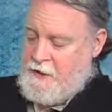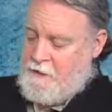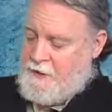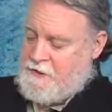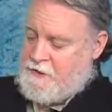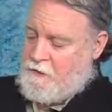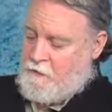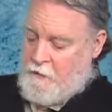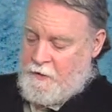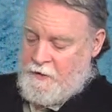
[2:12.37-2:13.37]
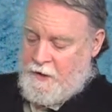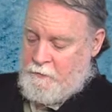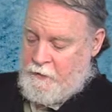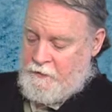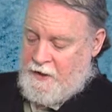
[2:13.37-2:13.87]
New Mexico, Oregon,
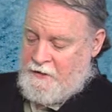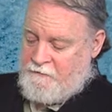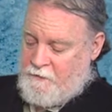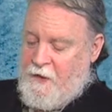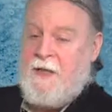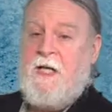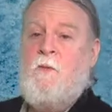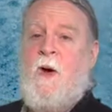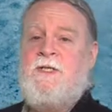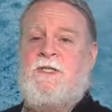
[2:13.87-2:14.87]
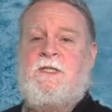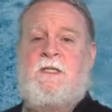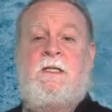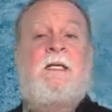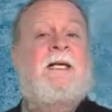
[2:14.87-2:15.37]
Rhode Island, Vermont, and
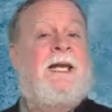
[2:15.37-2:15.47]
Washington,